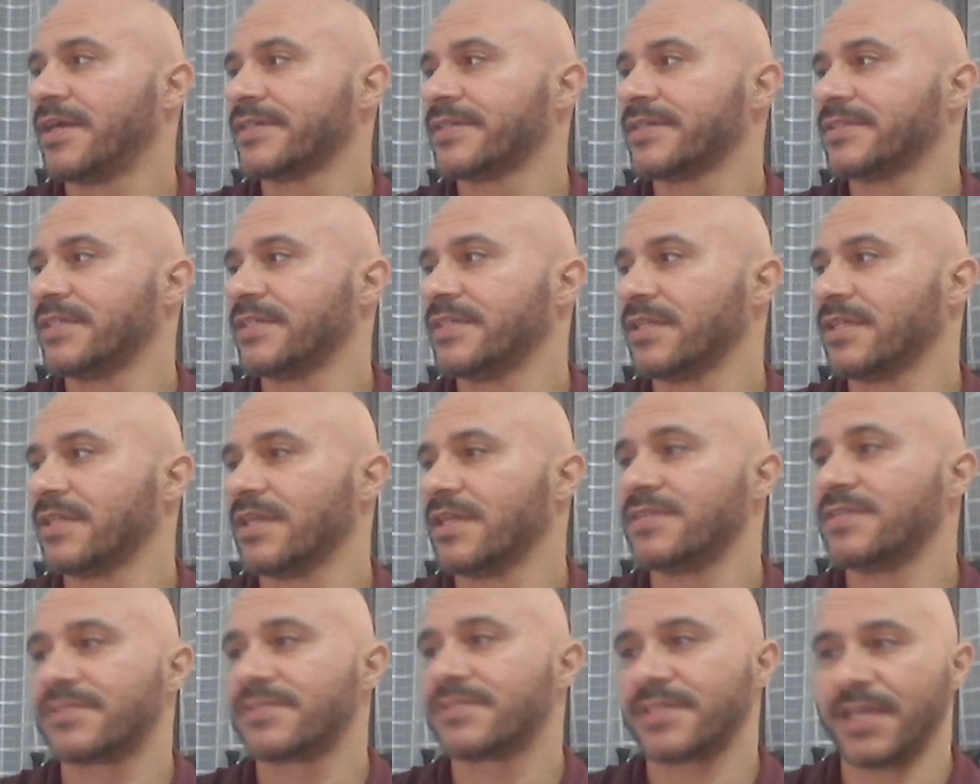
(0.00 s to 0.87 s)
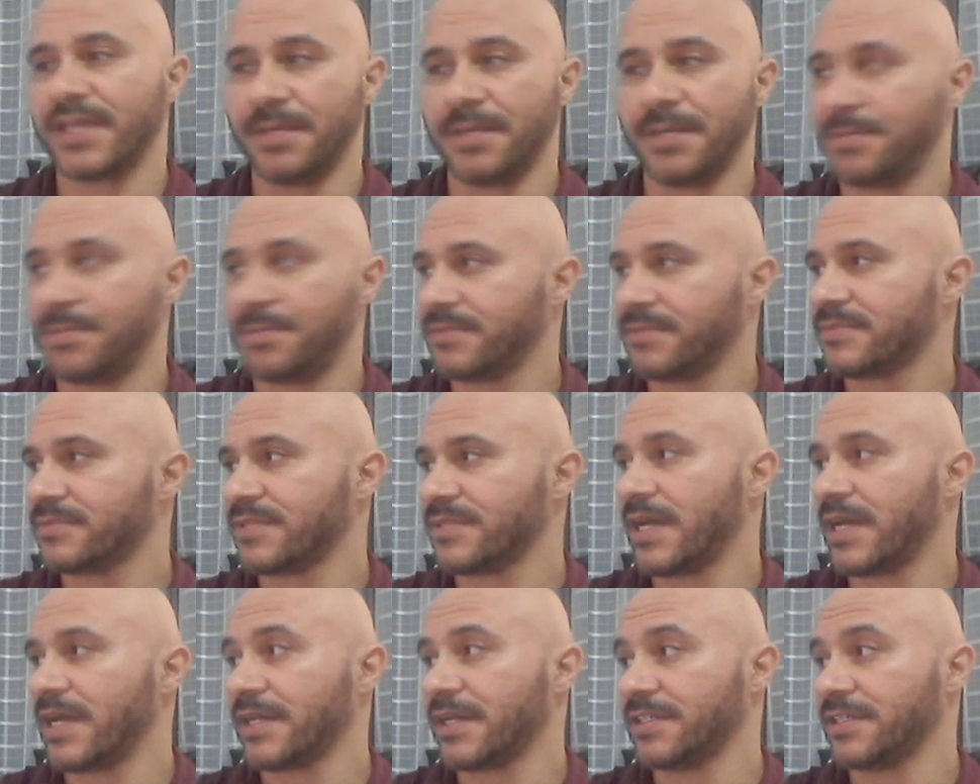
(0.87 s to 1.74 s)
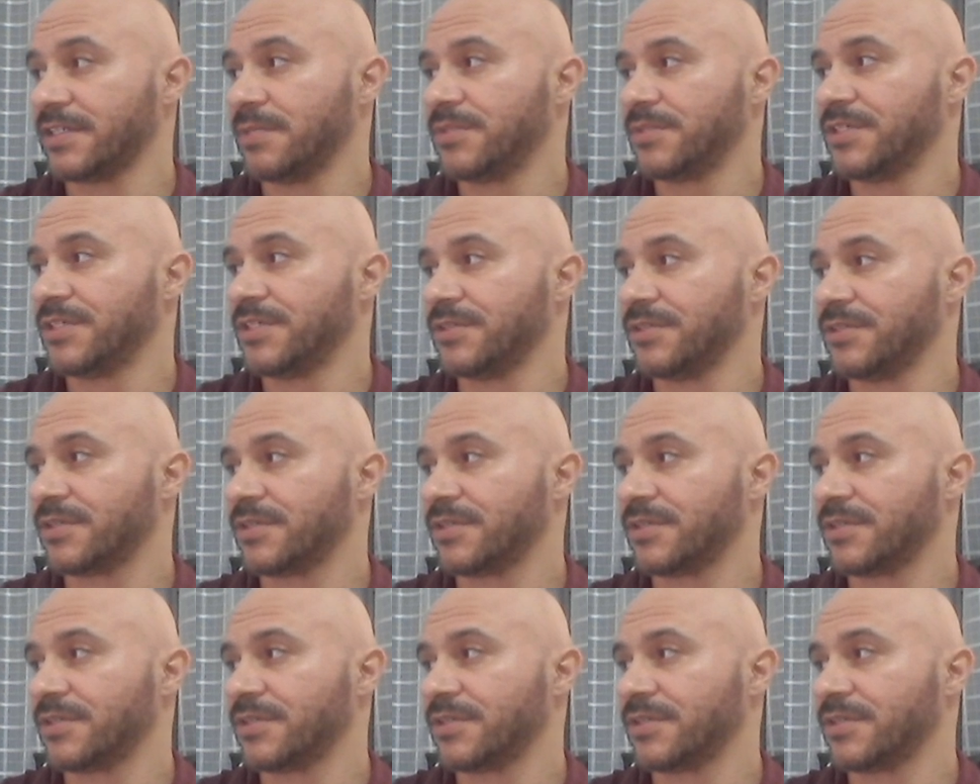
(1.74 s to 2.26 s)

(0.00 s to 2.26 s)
the landscape diagram here.